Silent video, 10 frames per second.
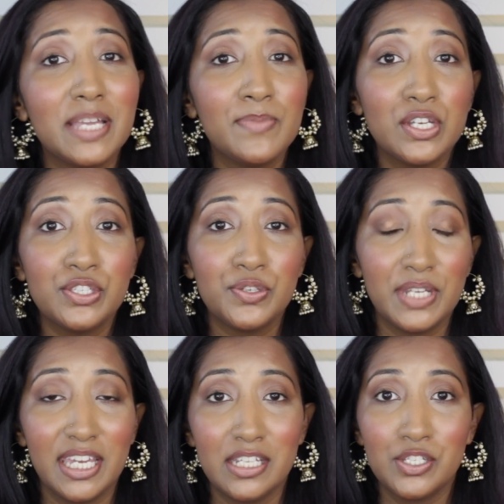time you're
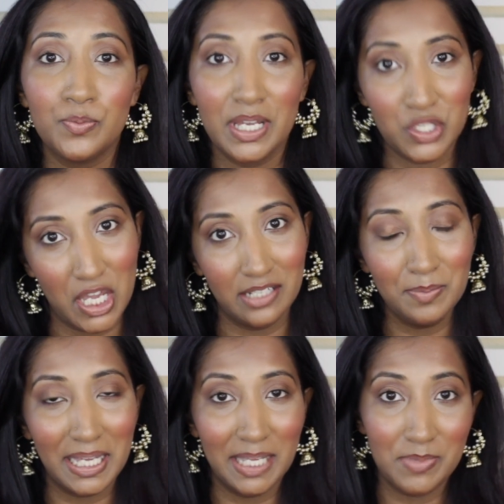tuning into my channel,
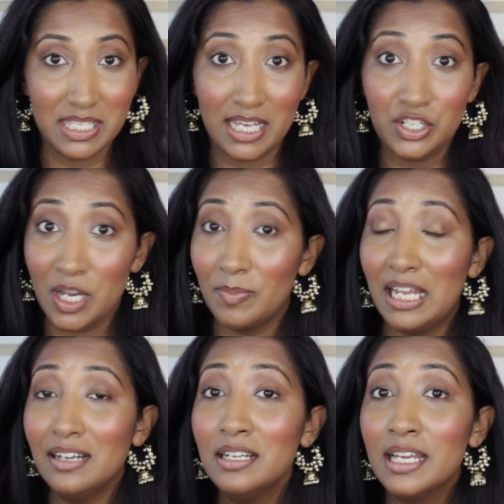my name is
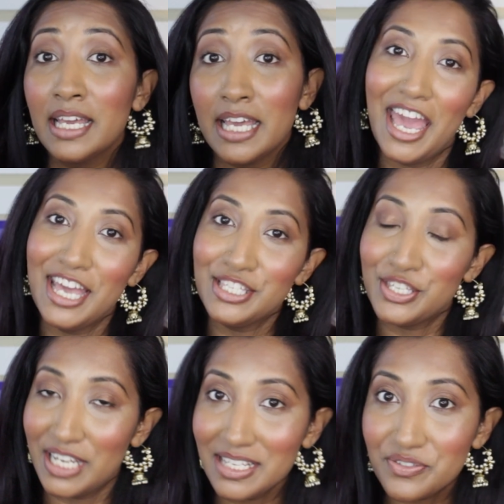Shamala, and
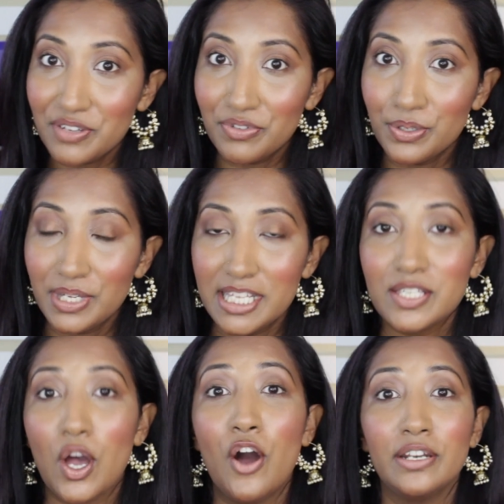today's review
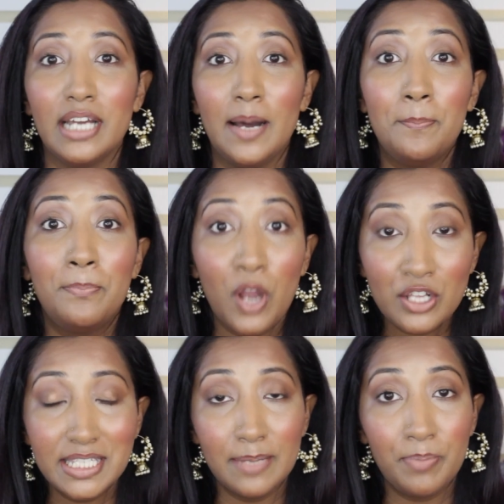is on a
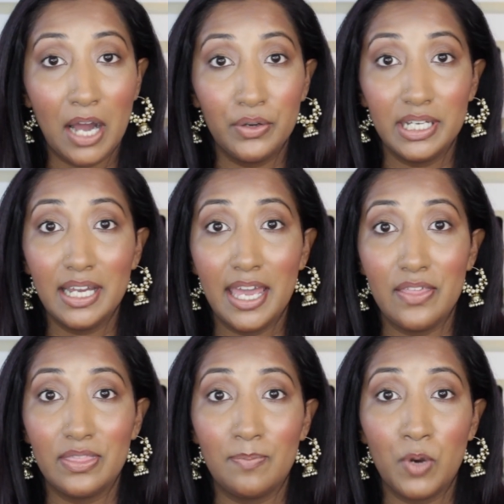blotting powder,
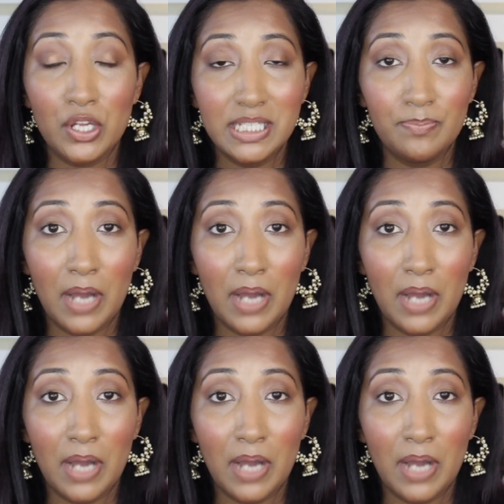and the blotting